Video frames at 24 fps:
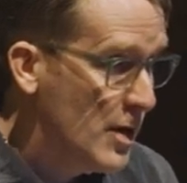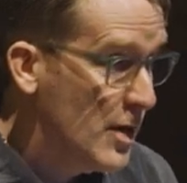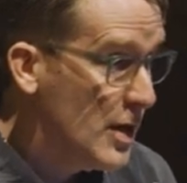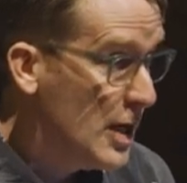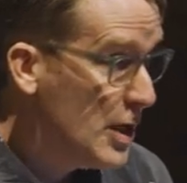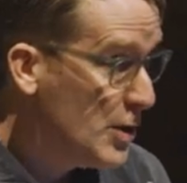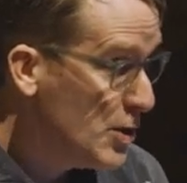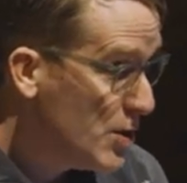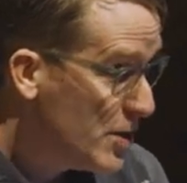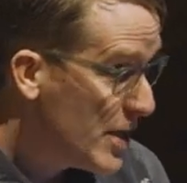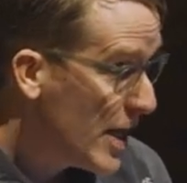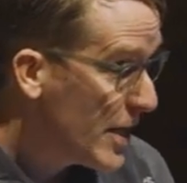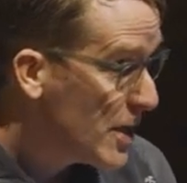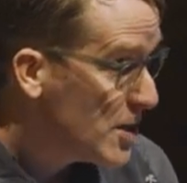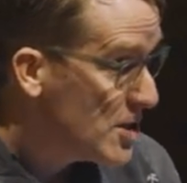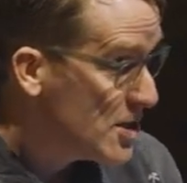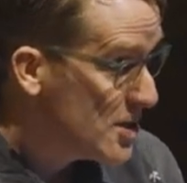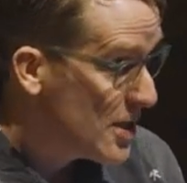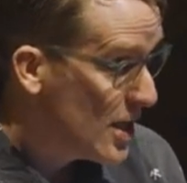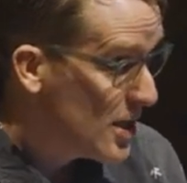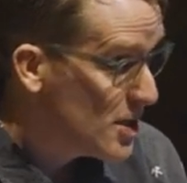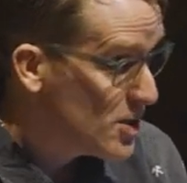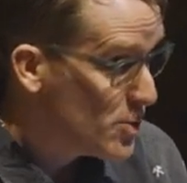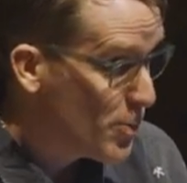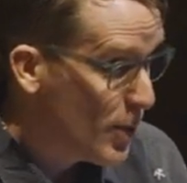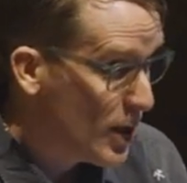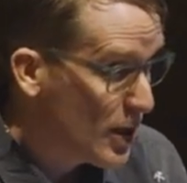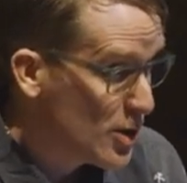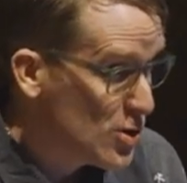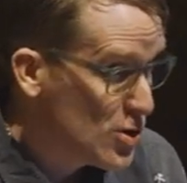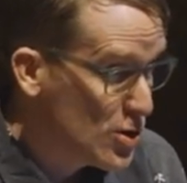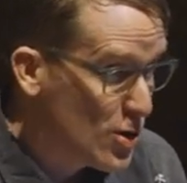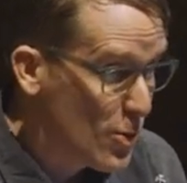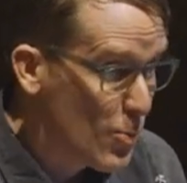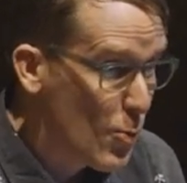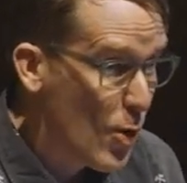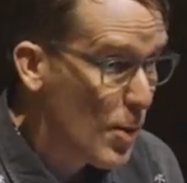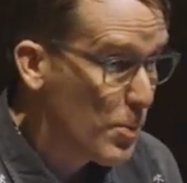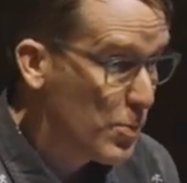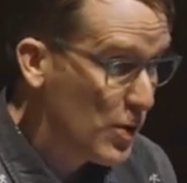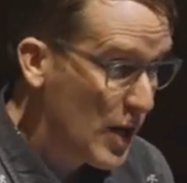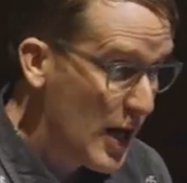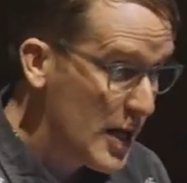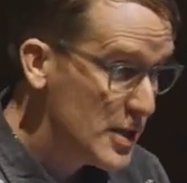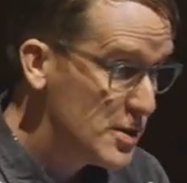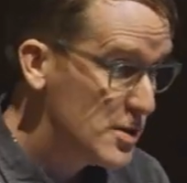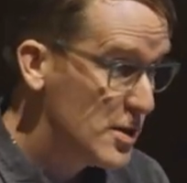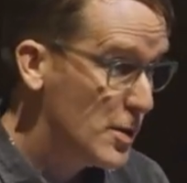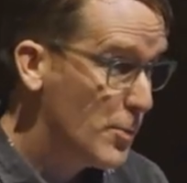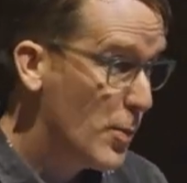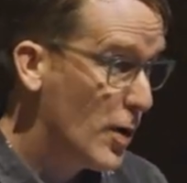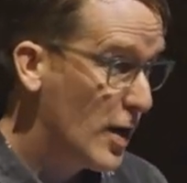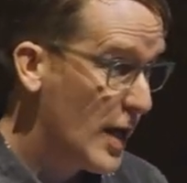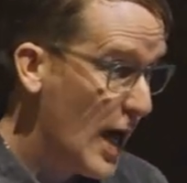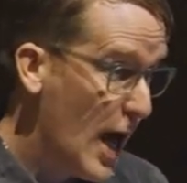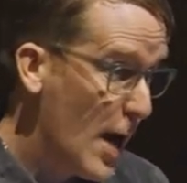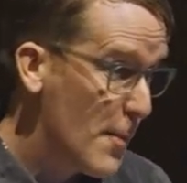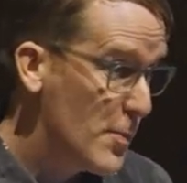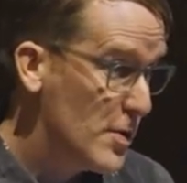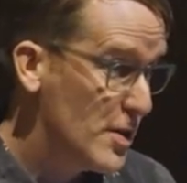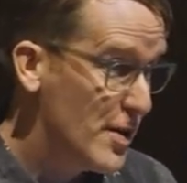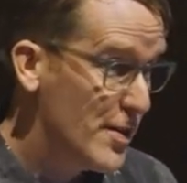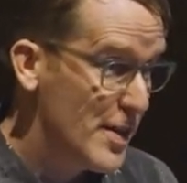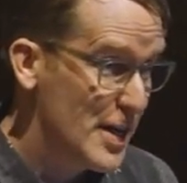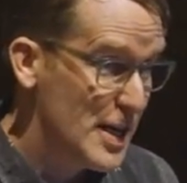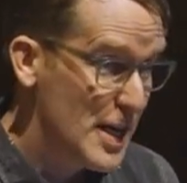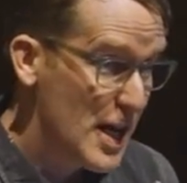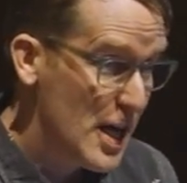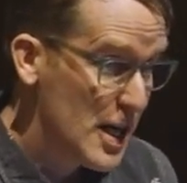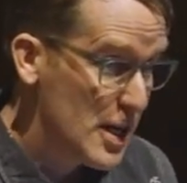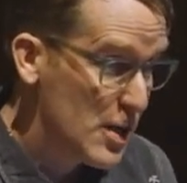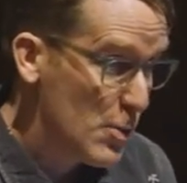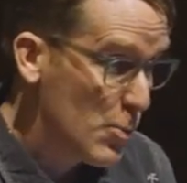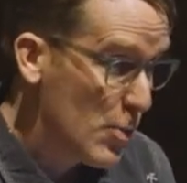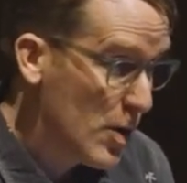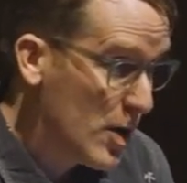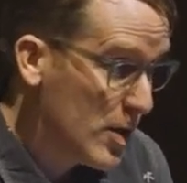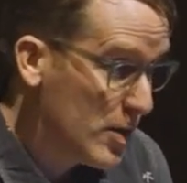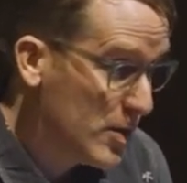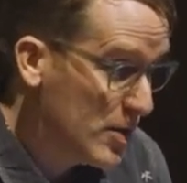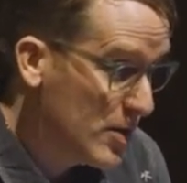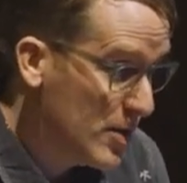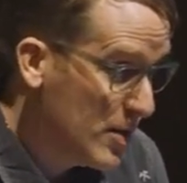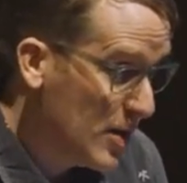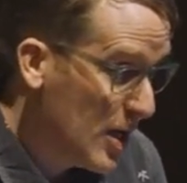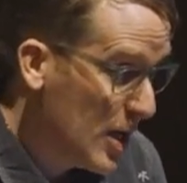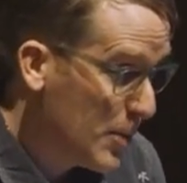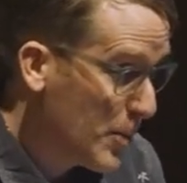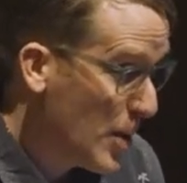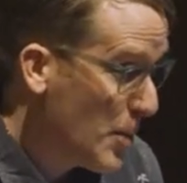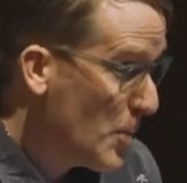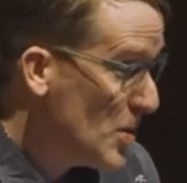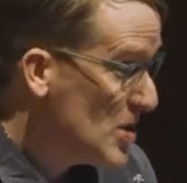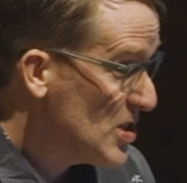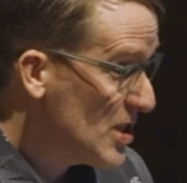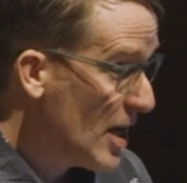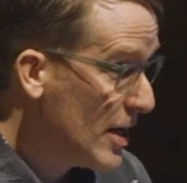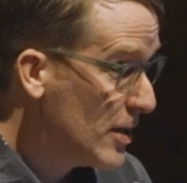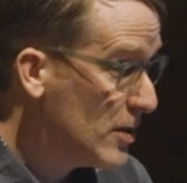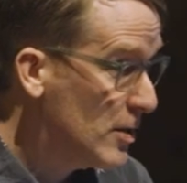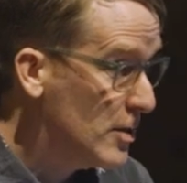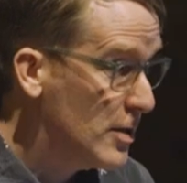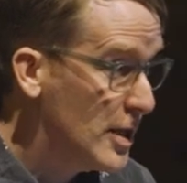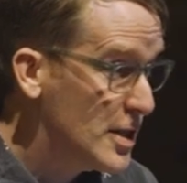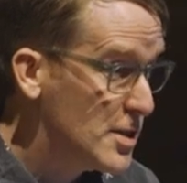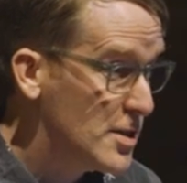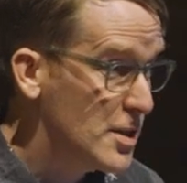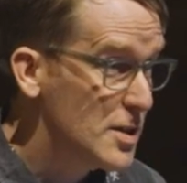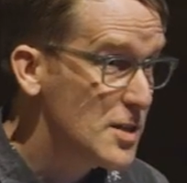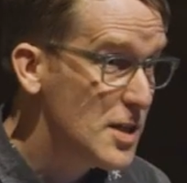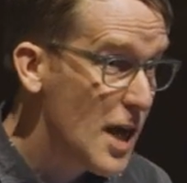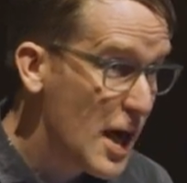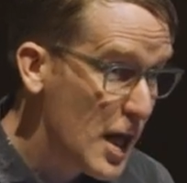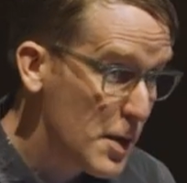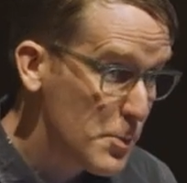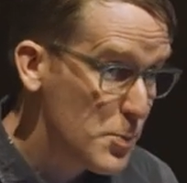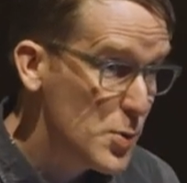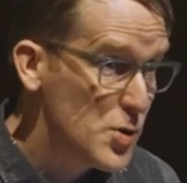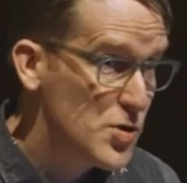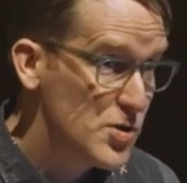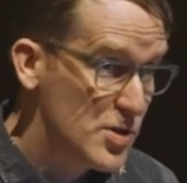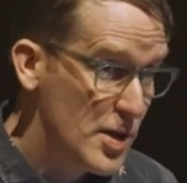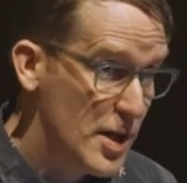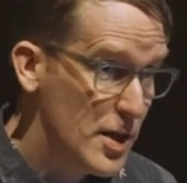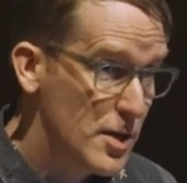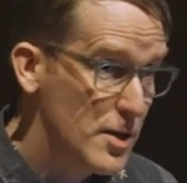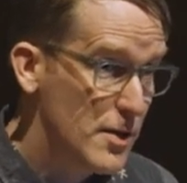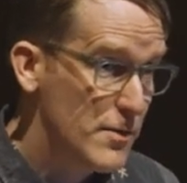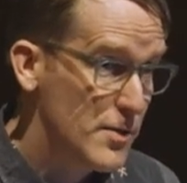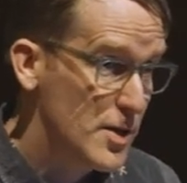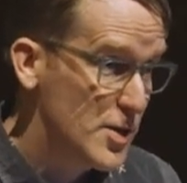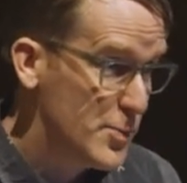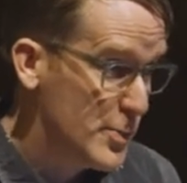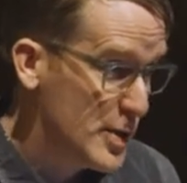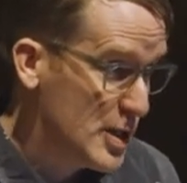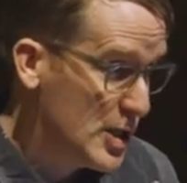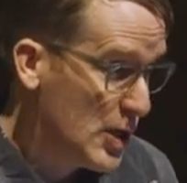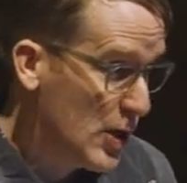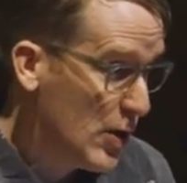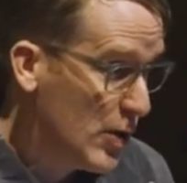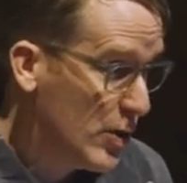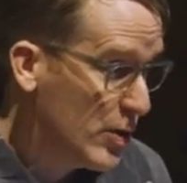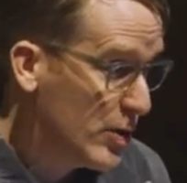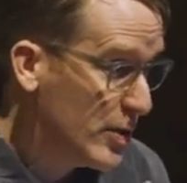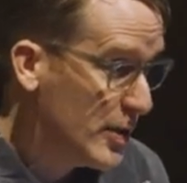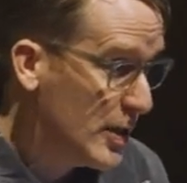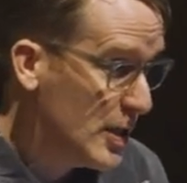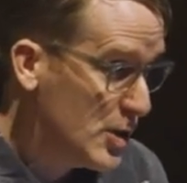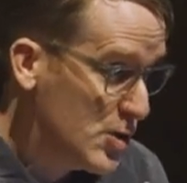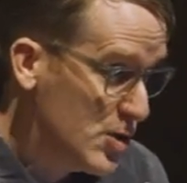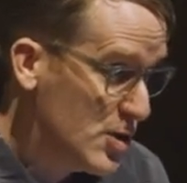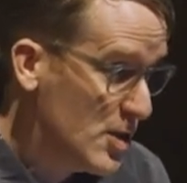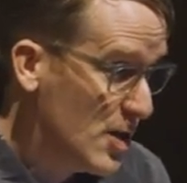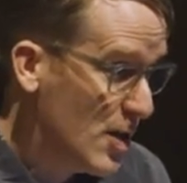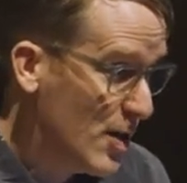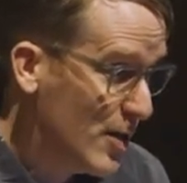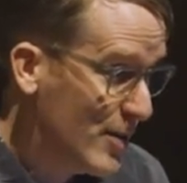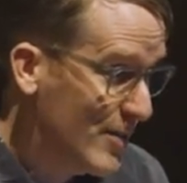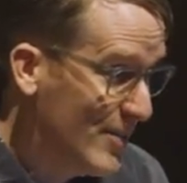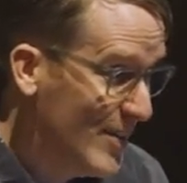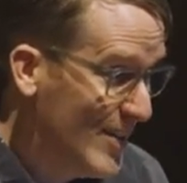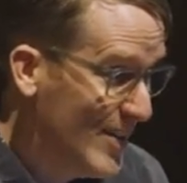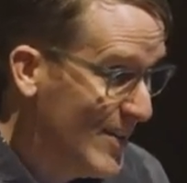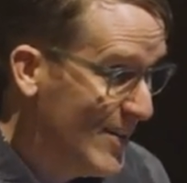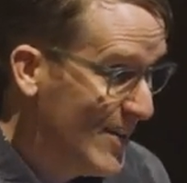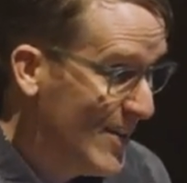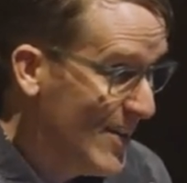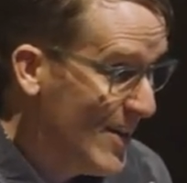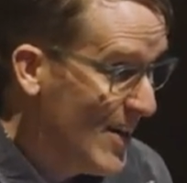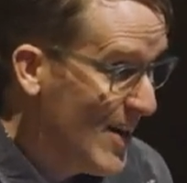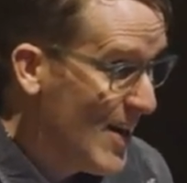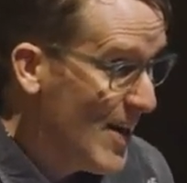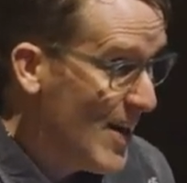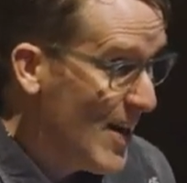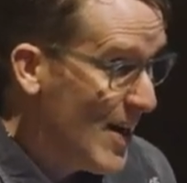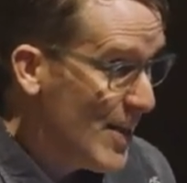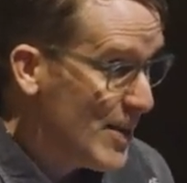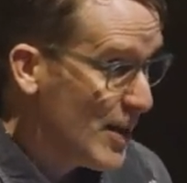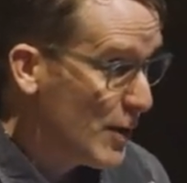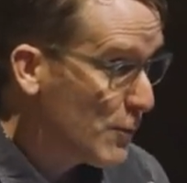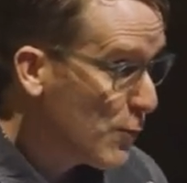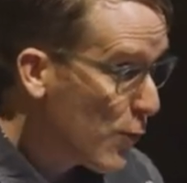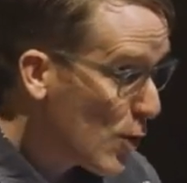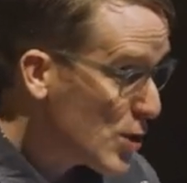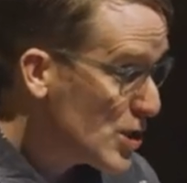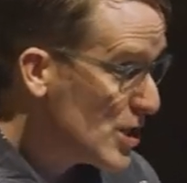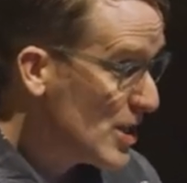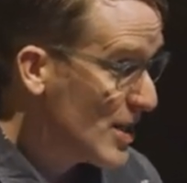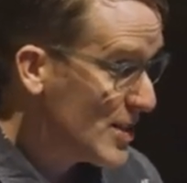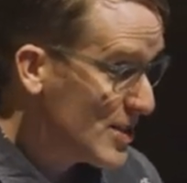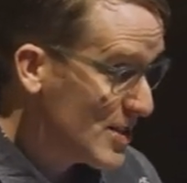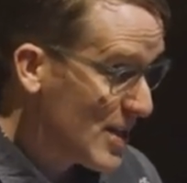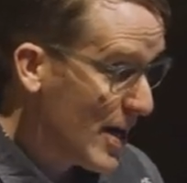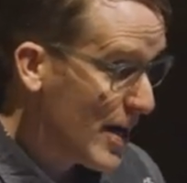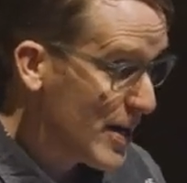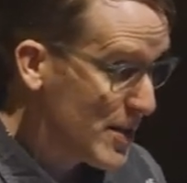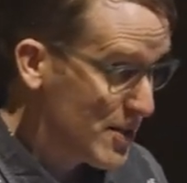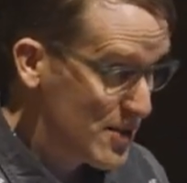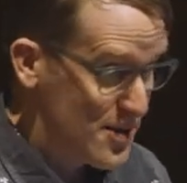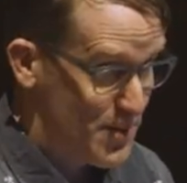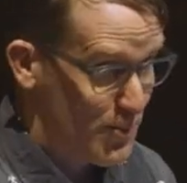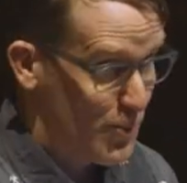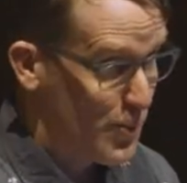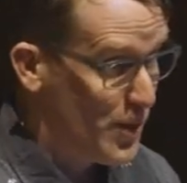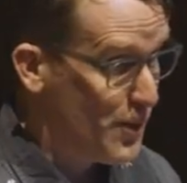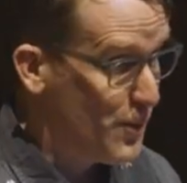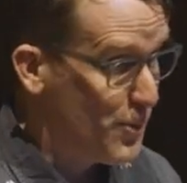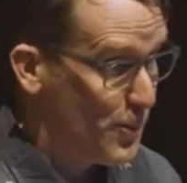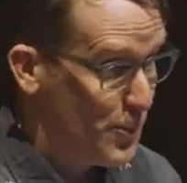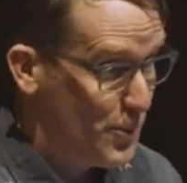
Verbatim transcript: In the United States, we consume more plastic per capita than anyone, and we recycle less than 10% of this material each year. The unfortunate side is we